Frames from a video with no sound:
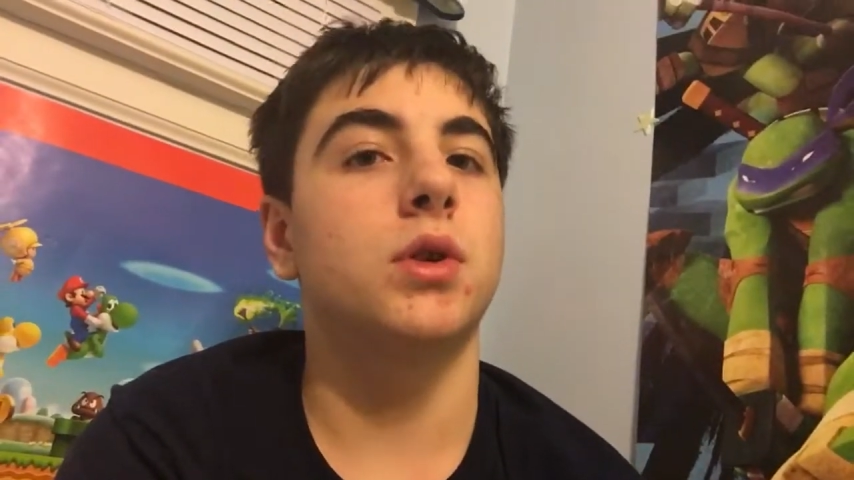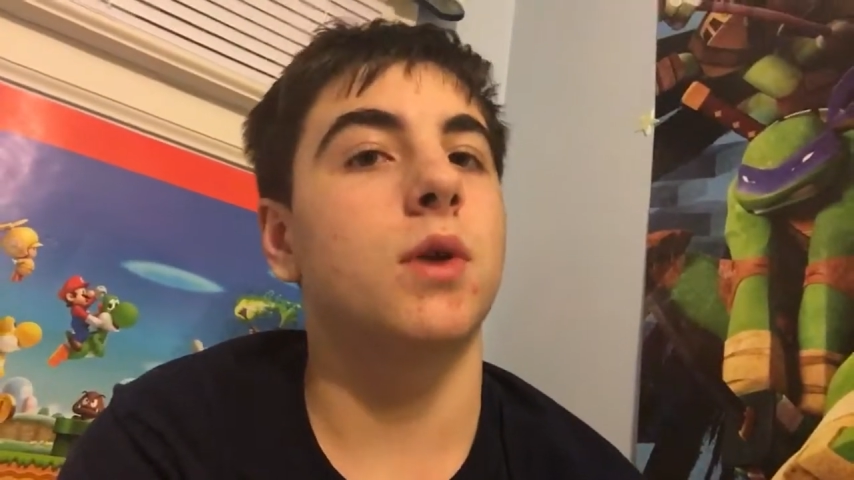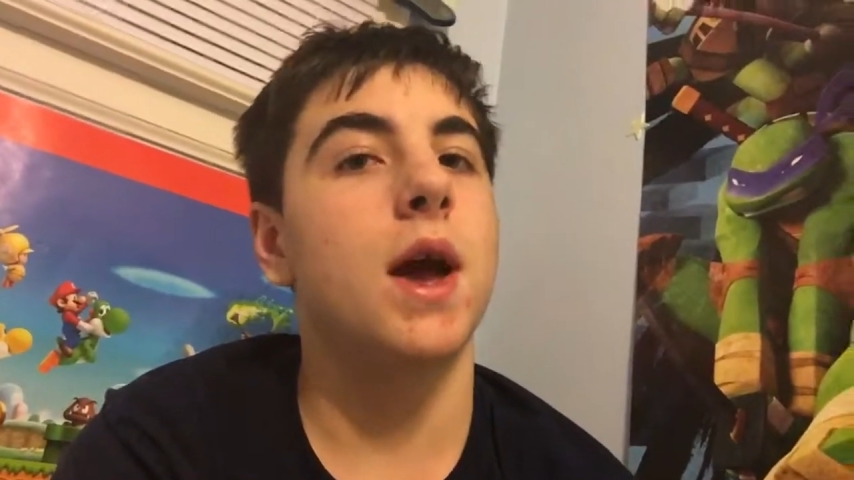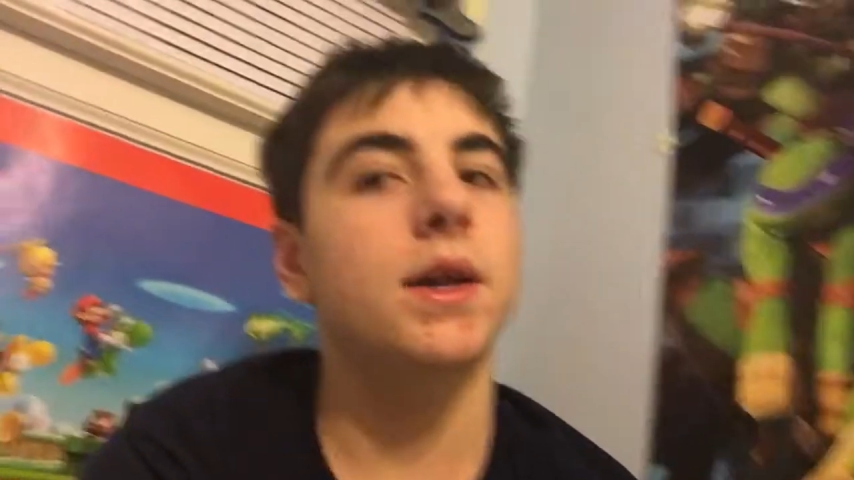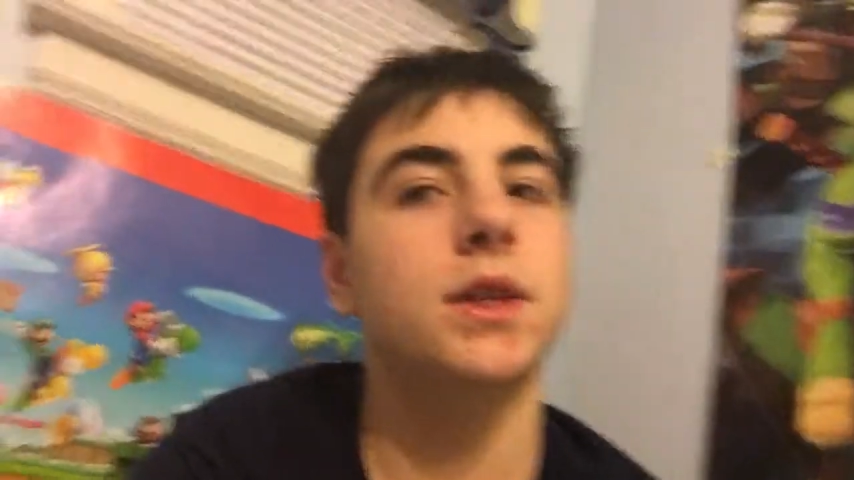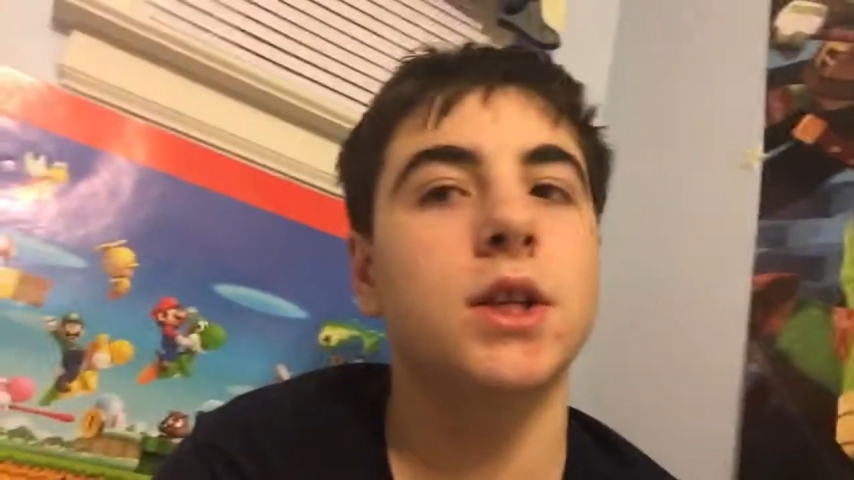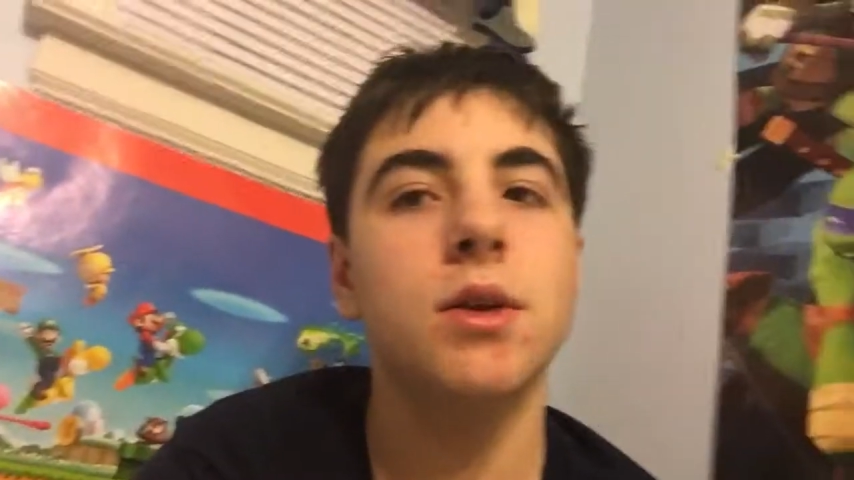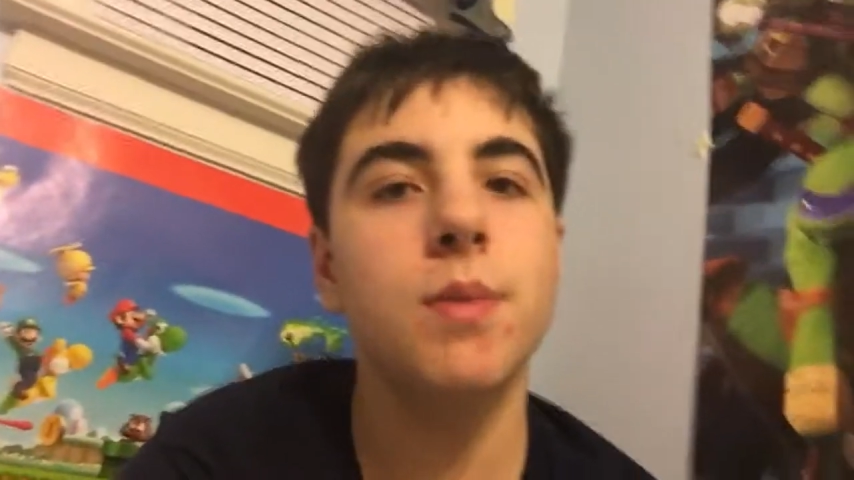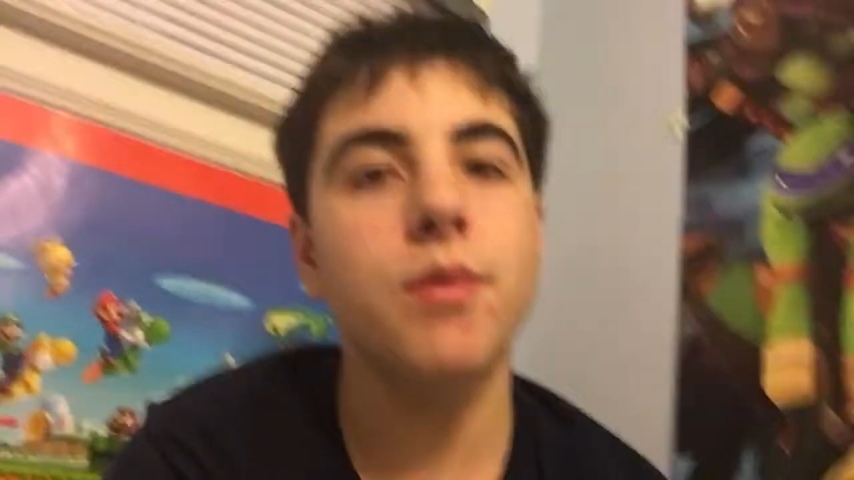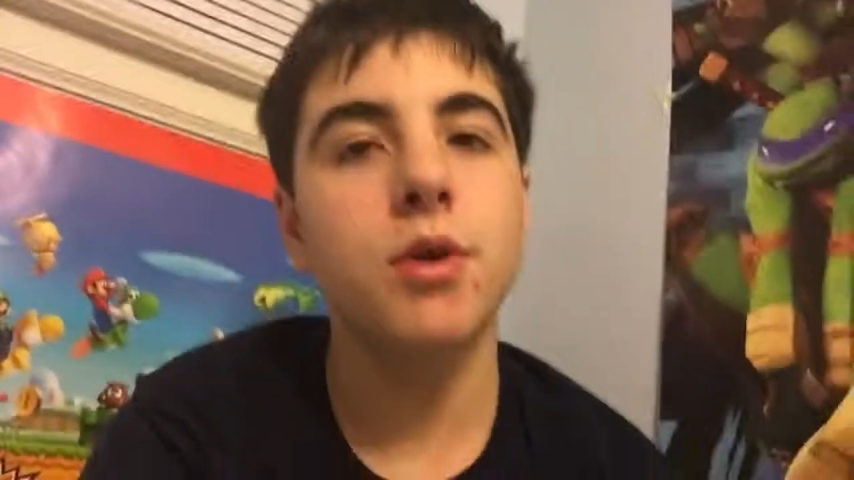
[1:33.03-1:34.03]
So guys, that's
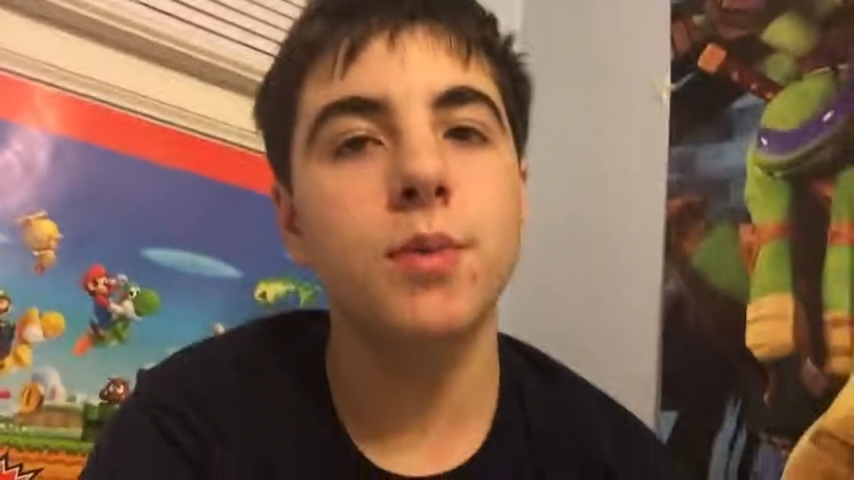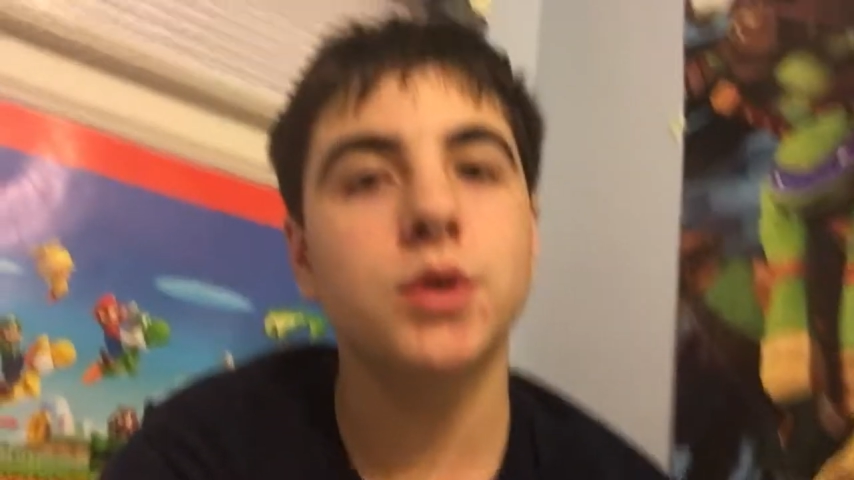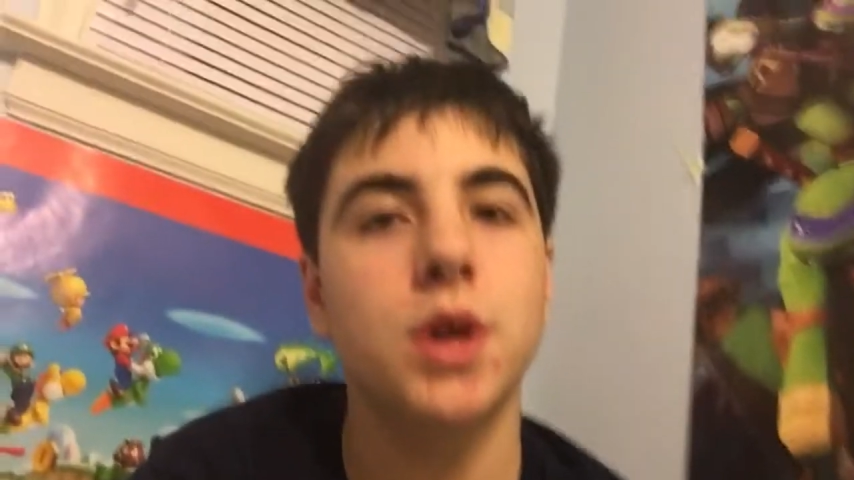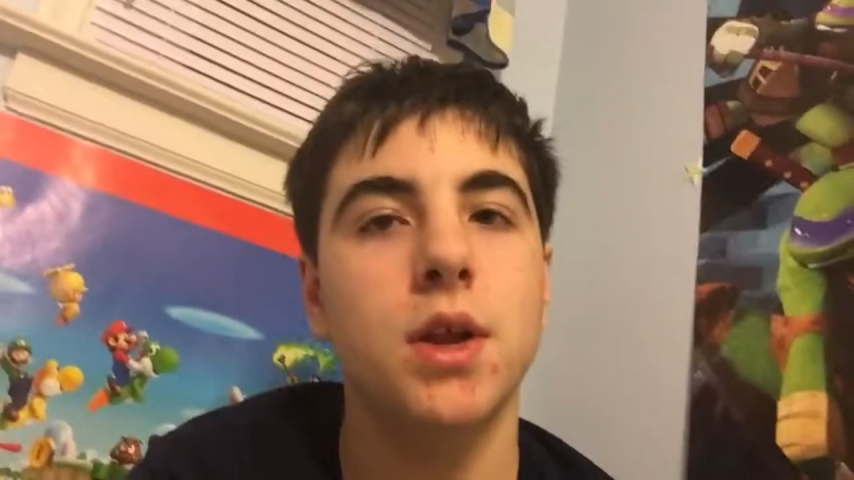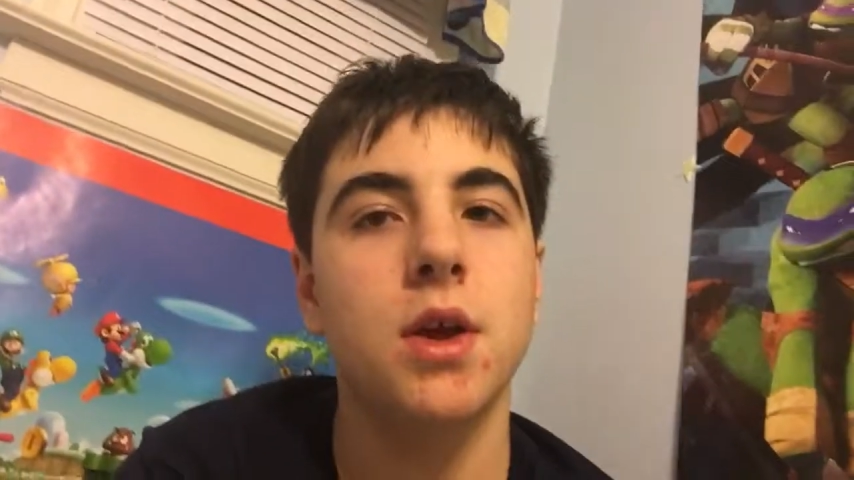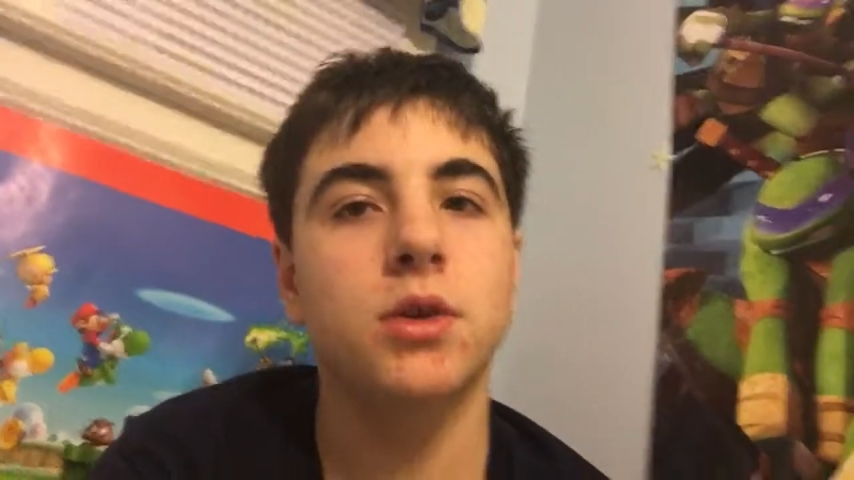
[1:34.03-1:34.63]
going to be pretty much it.